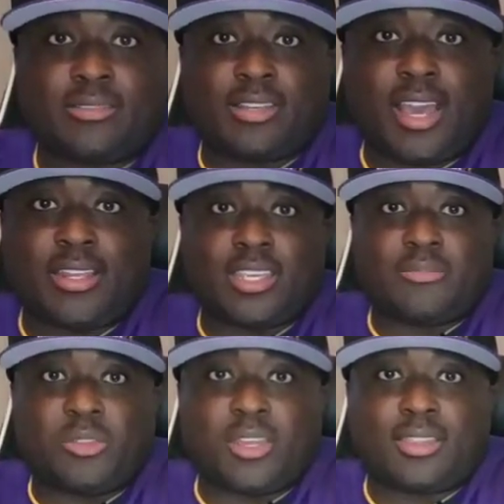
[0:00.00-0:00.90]
will kind of
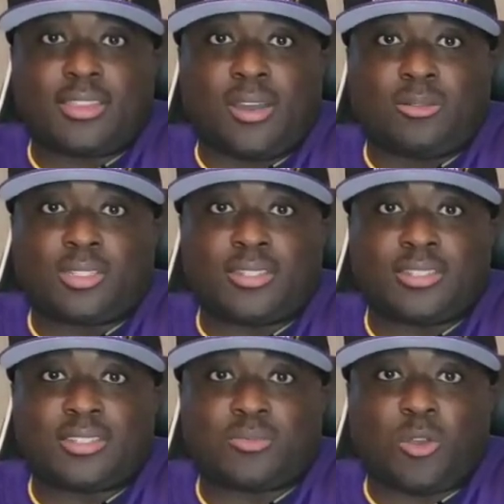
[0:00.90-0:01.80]
give you that thought because
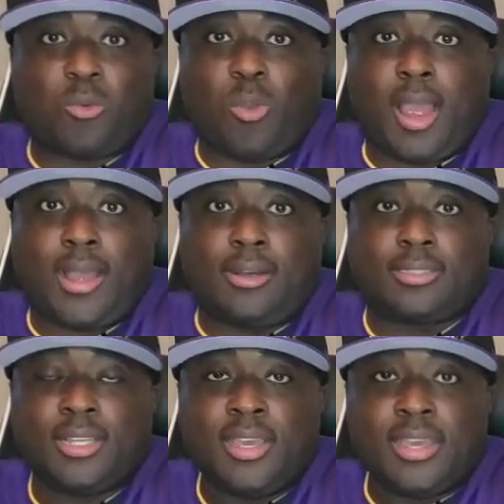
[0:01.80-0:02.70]
it's a
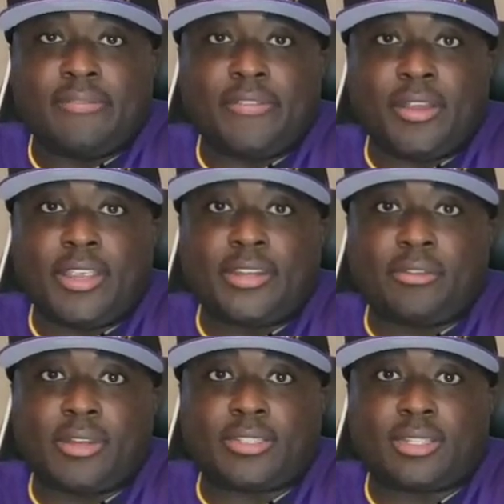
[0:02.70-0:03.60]
wild and very
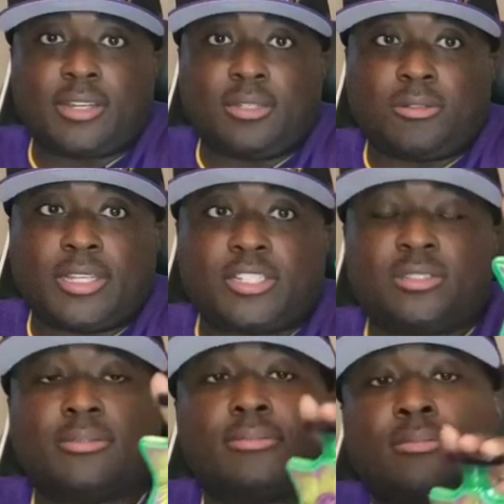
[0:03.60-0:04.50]
interesting
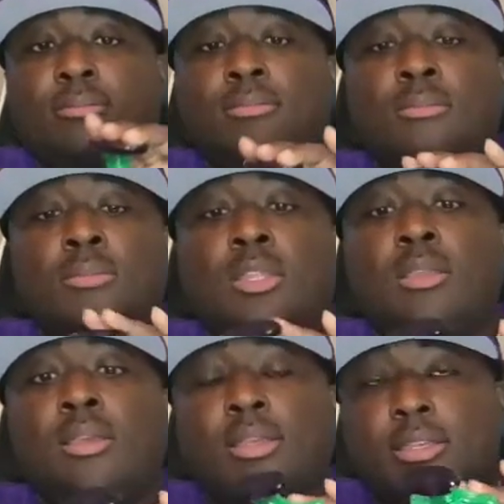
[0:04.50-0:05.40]
coloration.
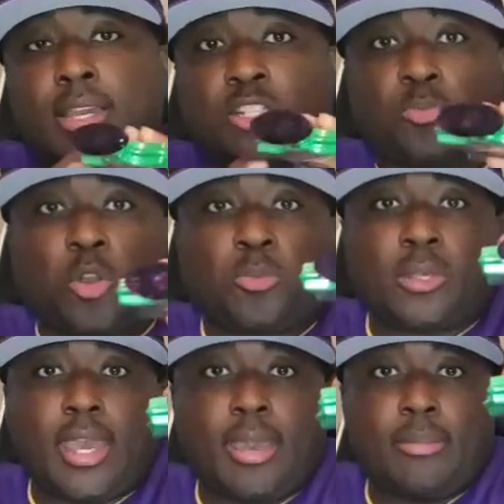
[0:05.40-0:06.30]
You got your purple
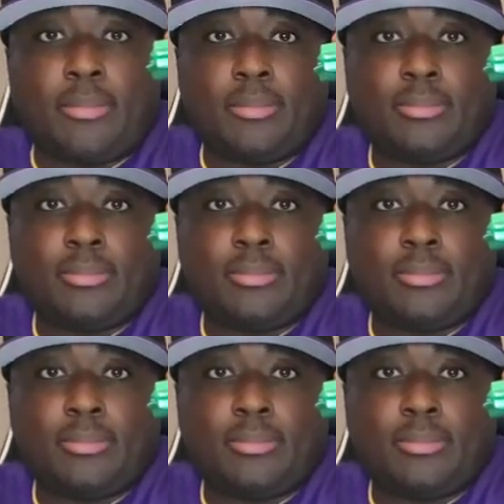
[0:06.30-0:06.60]
cap.